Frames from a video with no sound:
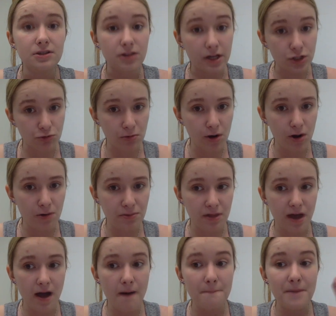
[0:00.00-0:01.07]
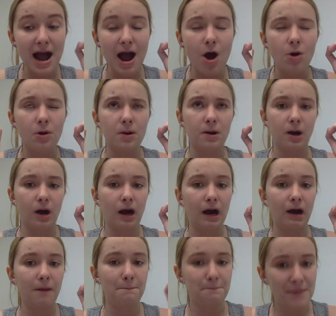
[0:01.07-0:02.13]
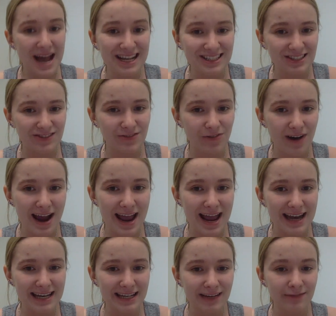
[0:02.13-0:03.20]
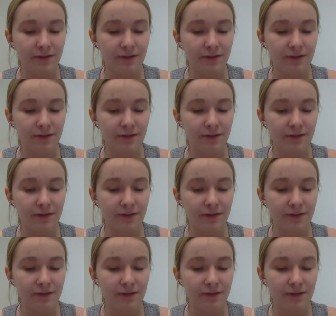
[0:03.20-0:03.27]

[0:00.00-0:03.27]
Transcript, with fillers: the truth about her best friend